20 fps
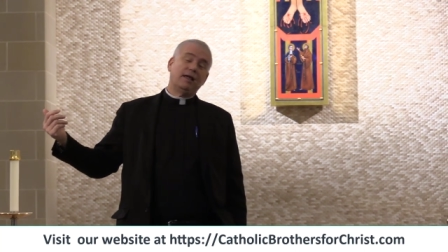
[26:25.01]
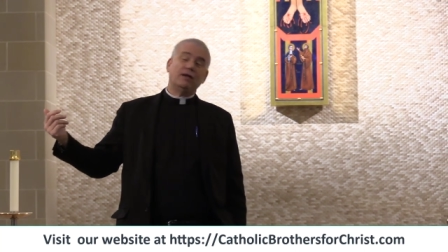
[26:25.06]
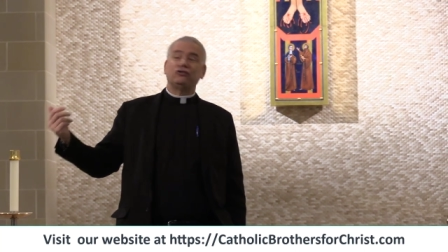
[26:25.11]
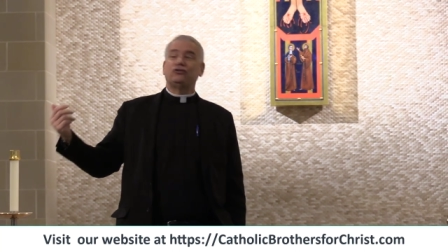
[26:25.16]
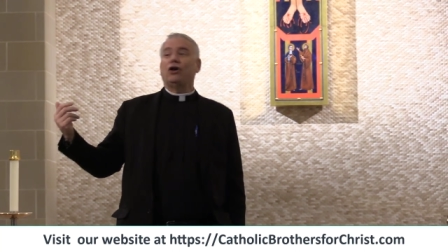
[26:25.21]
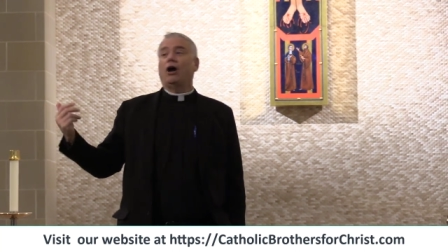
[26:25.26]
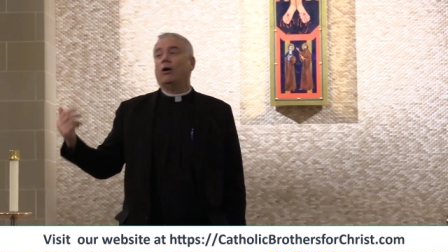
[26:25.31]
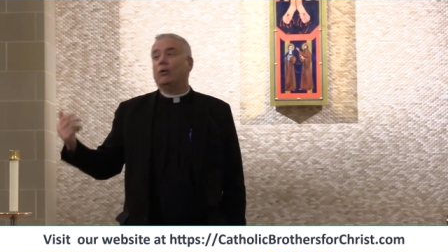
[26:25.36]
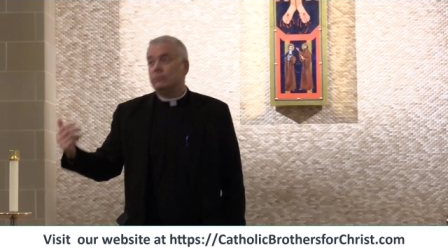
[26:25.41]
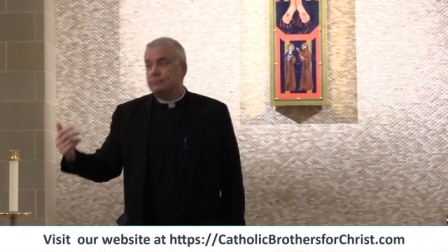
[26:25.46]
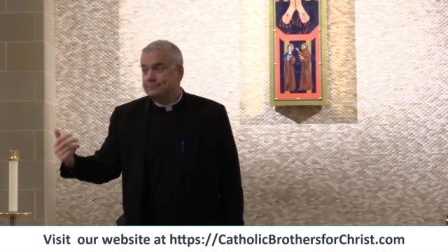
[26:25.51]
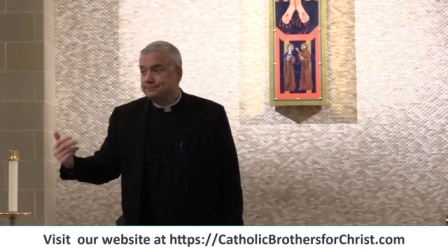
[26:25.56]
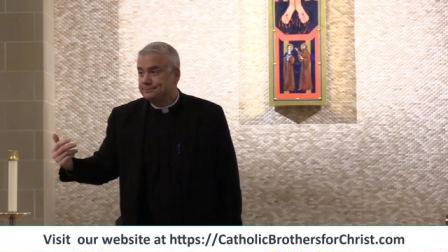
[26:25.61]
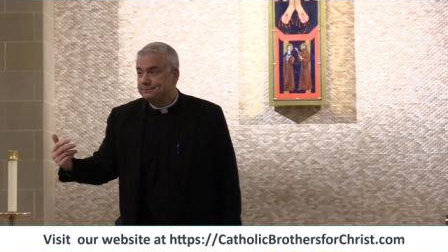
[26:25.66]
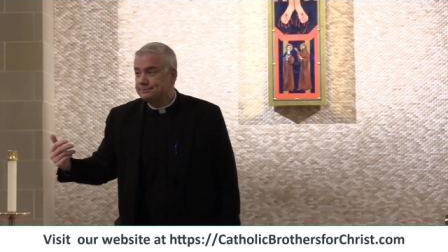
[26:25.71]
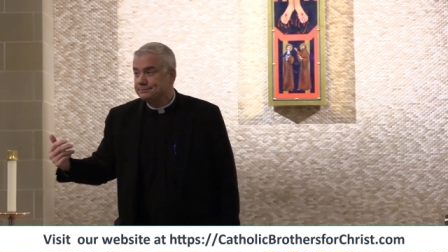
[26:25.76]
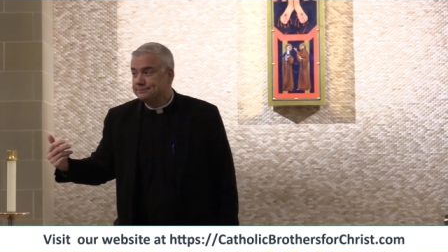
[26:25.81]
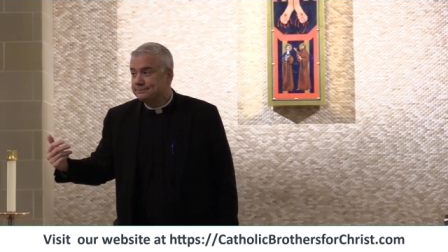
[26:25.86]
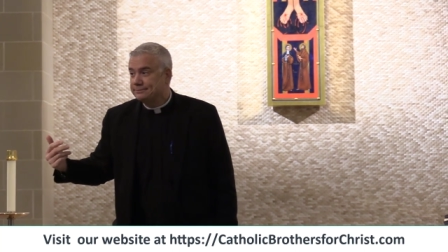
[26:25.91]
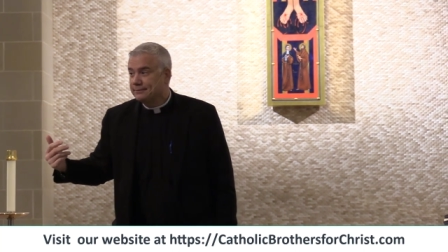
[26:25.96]
So,
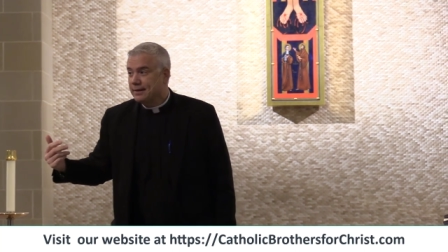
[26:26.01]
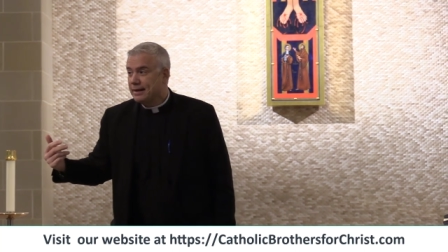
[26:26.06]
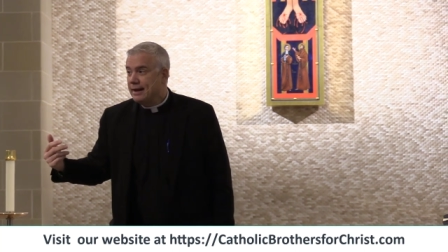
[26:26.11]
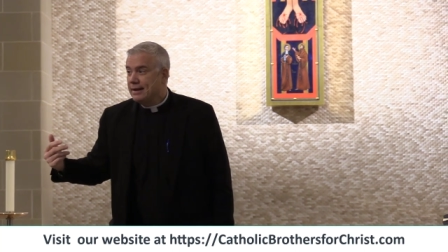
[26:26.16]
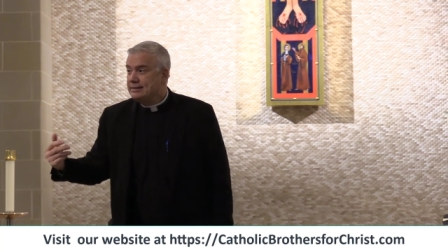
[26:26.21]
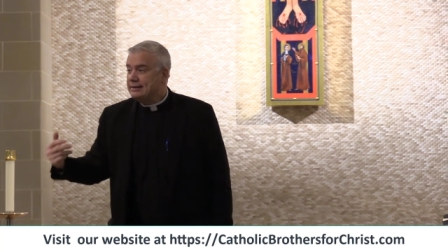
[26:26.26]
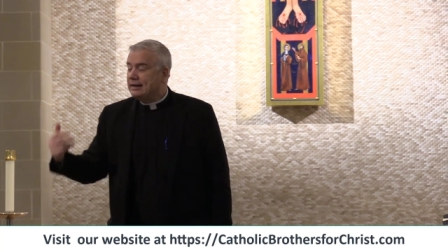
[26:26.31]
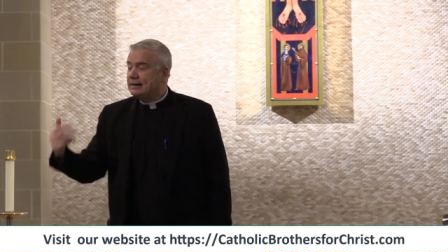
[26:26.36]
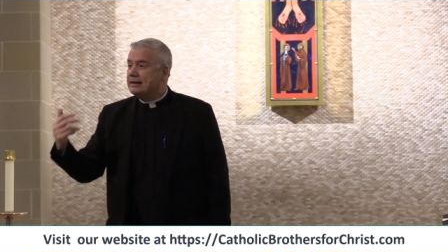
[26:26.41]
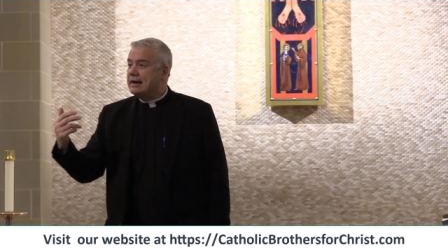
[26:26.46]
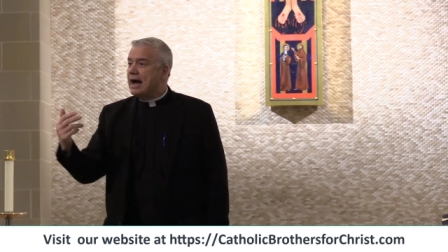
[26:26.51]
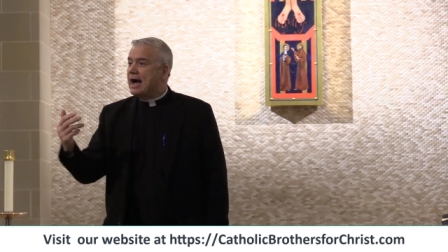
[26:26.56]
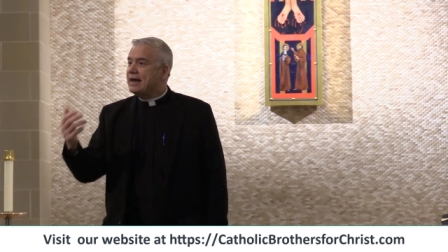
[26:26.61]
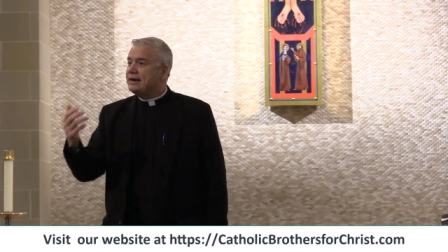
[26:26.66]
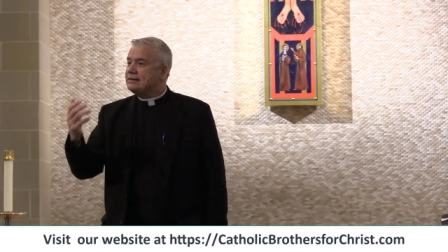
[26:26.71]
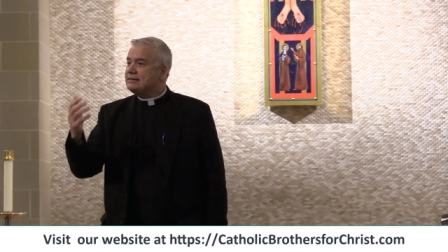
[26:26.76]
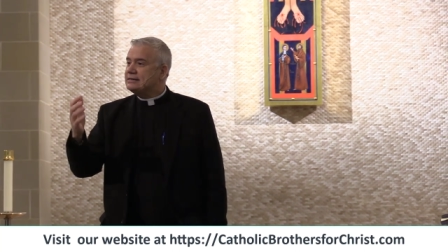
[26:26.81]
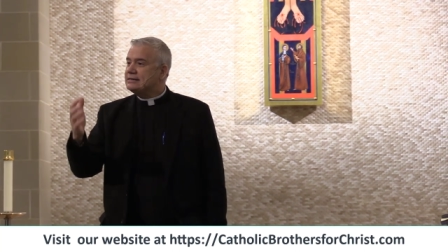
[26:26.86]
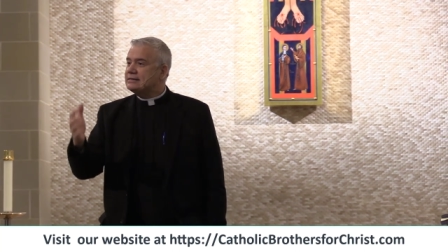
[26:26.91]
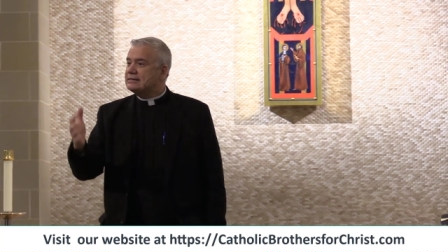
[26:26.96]
you
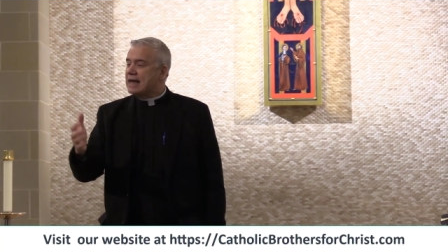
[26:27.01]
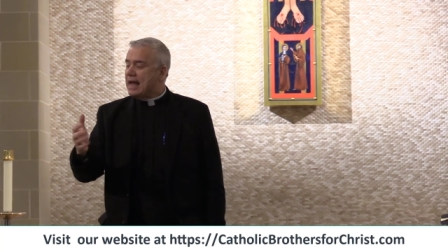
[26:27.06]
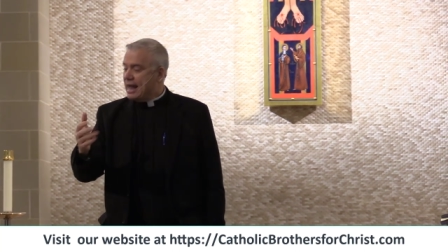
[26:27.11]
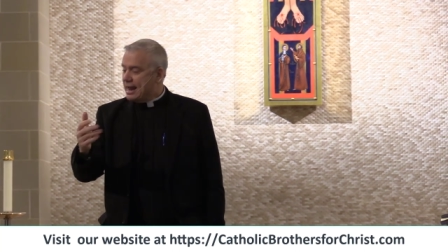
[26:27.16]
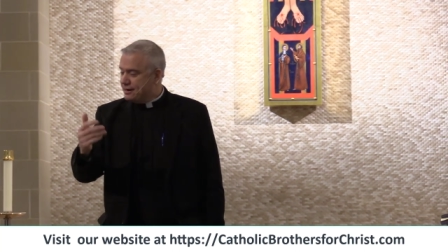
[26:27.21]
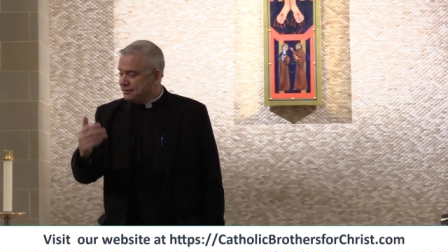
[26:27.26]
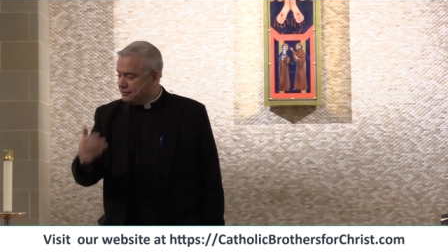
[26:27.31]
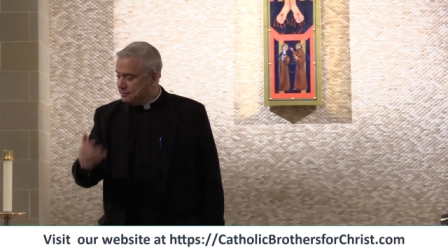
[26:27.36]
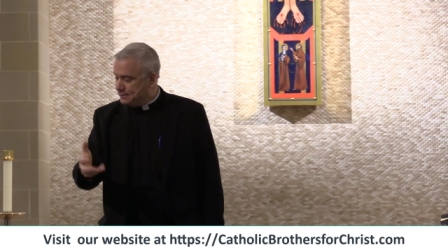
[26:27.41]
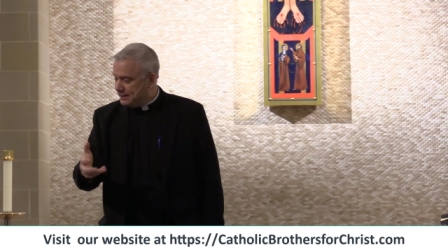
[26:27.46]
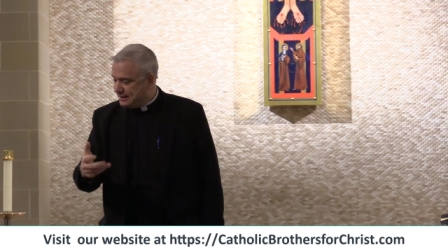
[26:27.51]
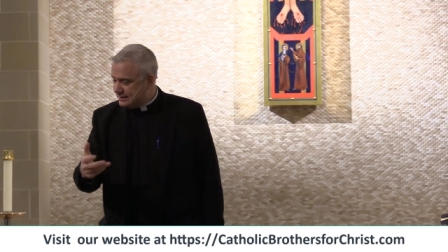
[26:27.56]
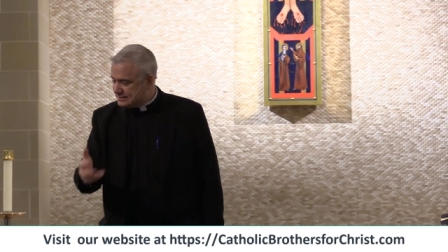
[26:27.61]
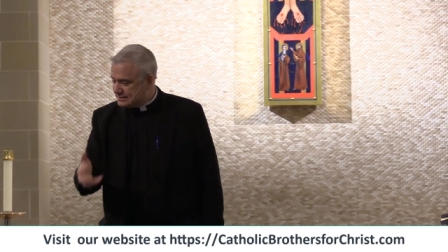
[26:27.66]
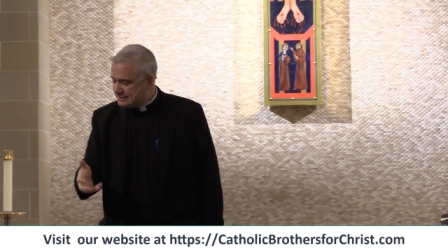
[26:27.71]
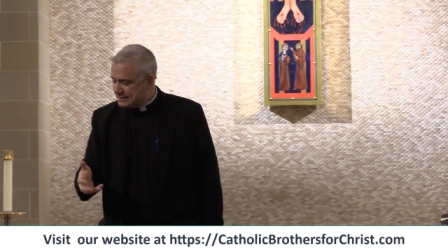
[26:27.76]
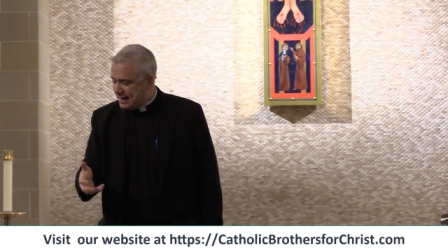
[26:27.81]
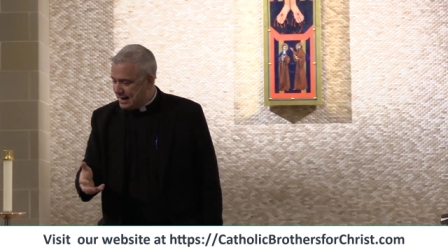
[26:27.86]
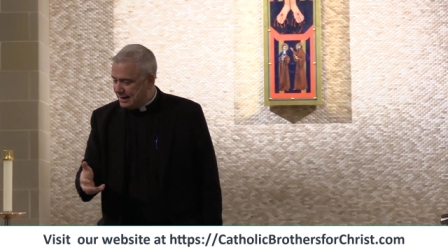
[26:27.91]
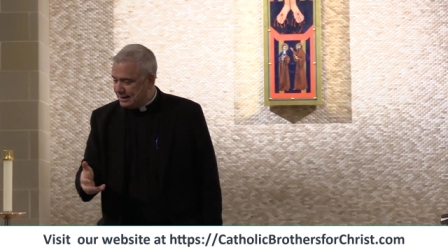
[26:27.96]
got to desire to be a
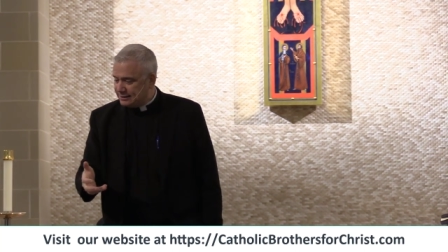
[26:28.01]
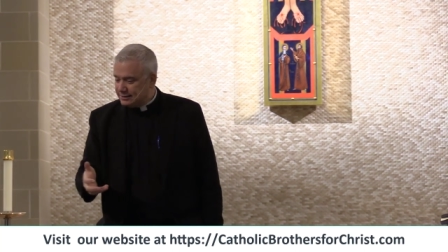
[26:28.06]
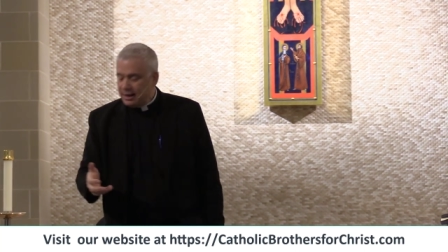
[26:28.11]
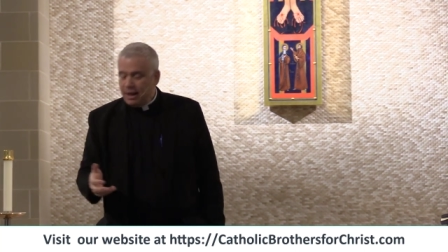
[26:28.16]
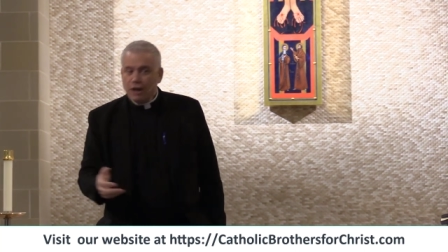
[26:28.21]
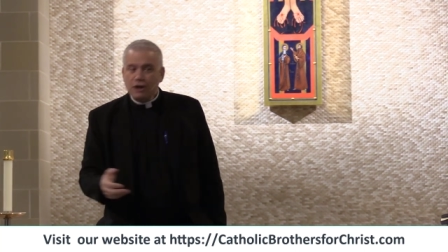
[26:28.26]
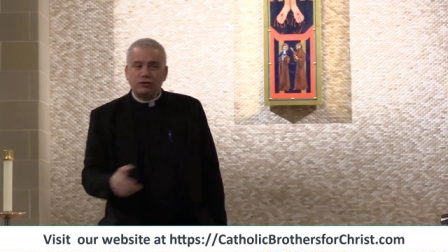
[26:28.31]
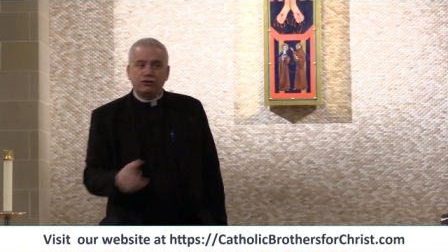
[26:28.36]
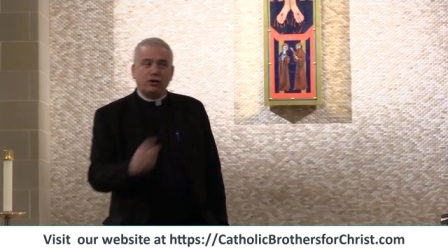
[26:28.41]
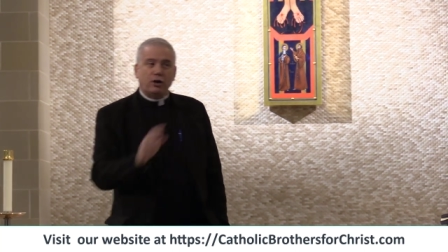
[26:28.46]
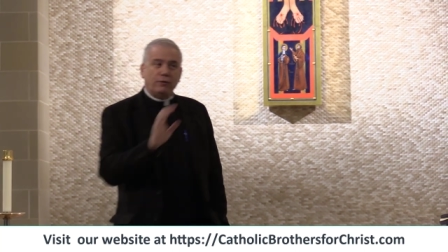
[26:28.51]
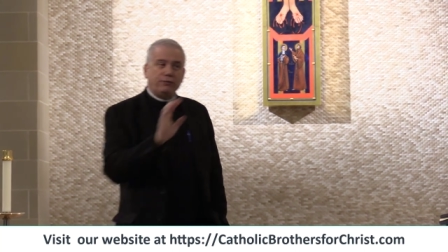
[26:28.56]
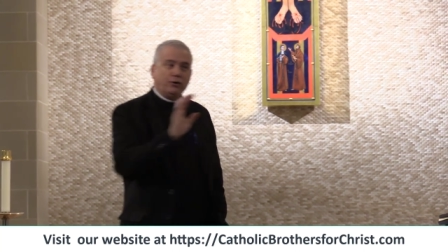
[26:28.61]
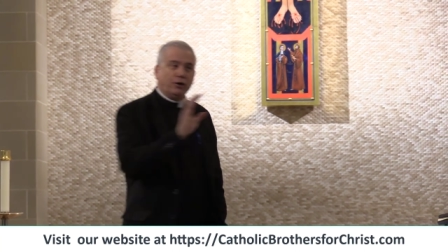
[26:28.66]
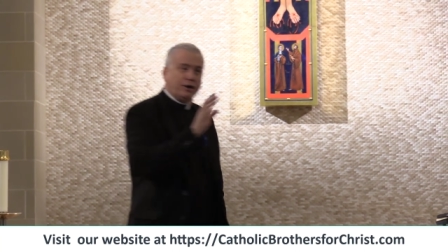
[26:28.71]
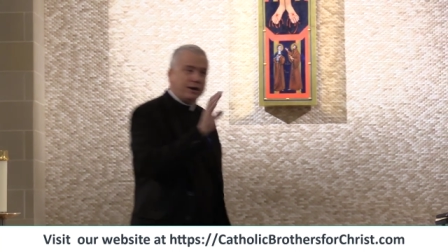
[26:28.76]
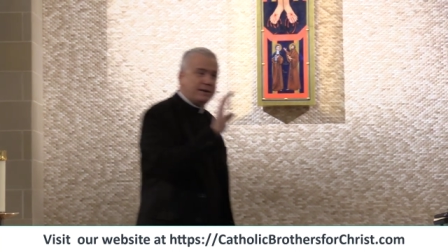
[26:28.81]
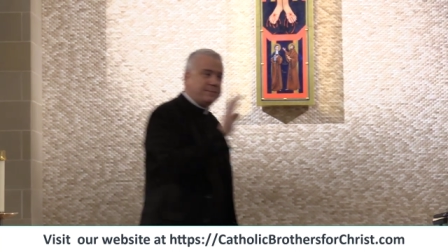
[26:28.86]
saint. So, if you're